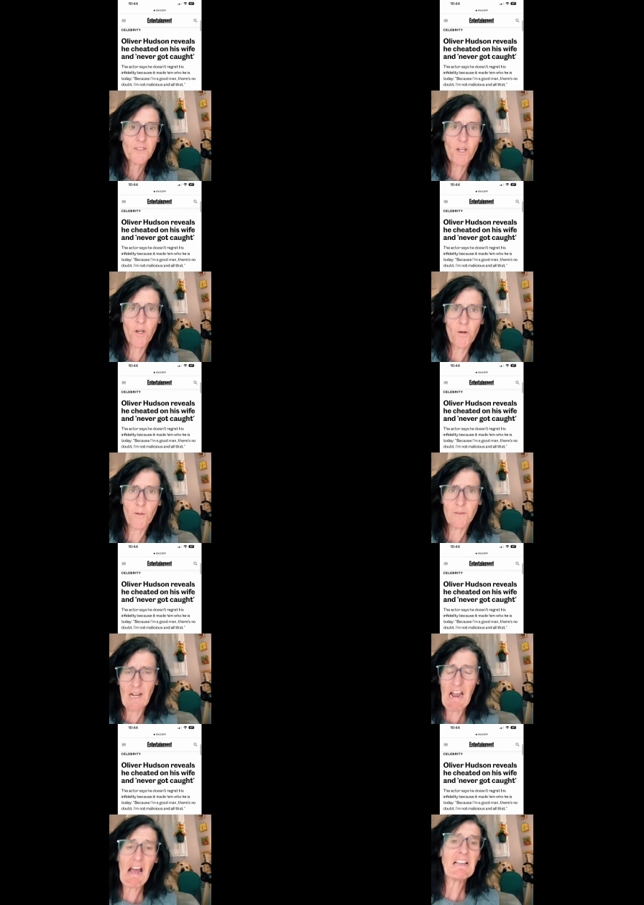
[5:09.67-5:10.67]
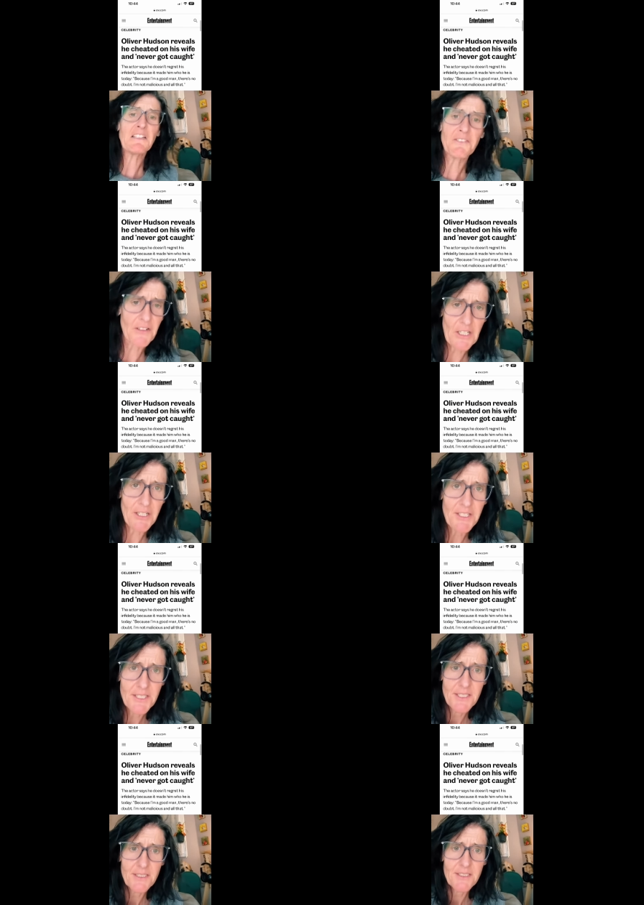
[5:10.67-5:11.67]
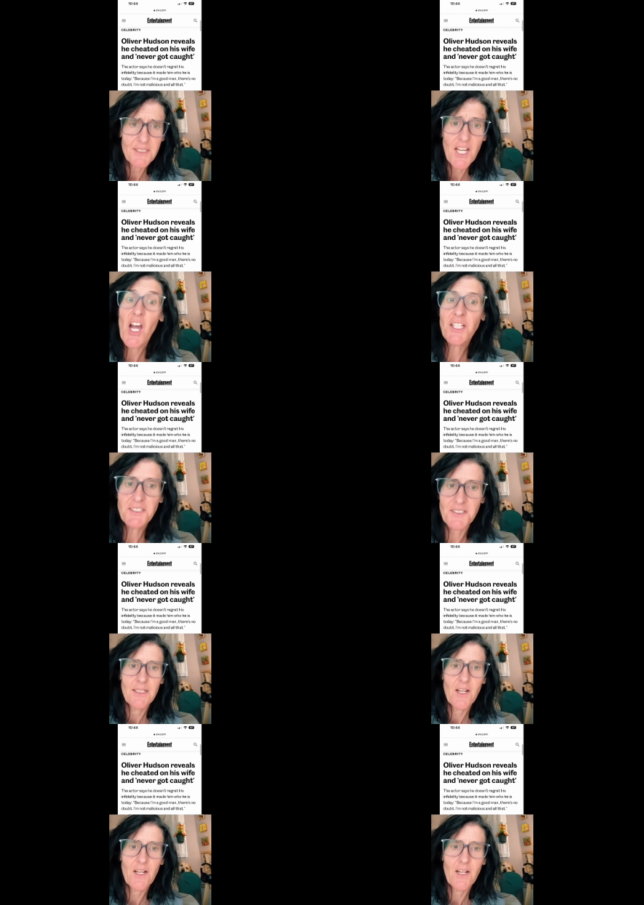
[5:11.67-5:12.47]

So, Oliver Hudson,